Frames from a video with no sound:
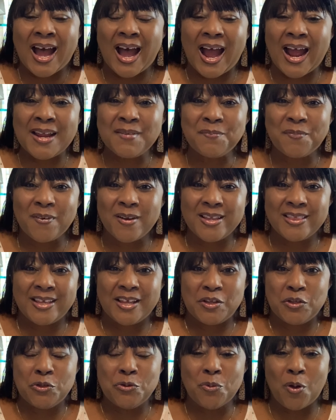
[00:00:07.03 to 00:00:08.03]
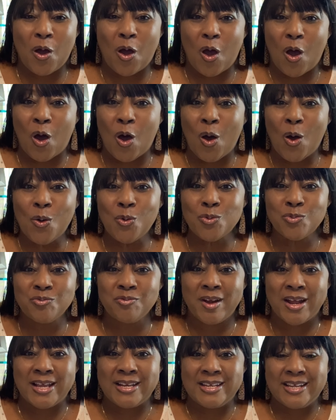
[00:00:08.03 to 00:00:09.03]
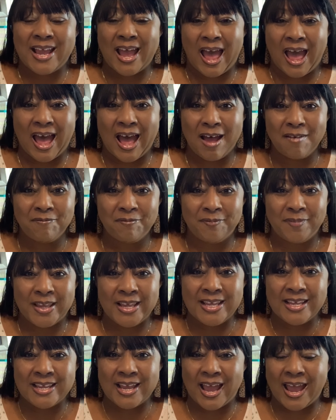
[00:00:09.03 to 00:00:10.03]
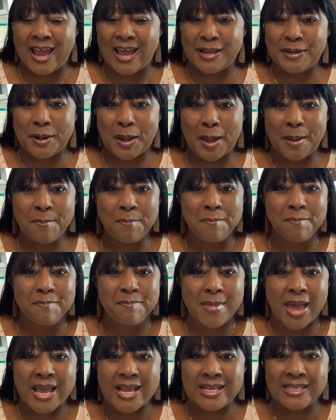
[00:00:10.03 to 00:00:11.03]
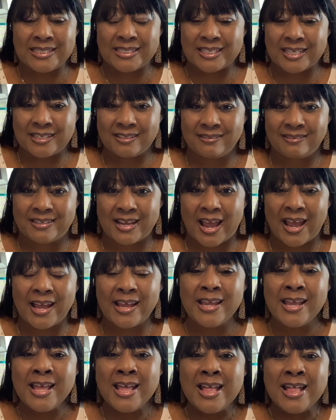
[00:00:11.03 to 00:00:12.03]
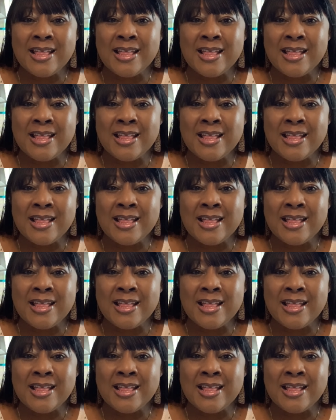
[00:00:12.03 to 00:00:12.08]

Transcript: I pray that you are already having an amazing day.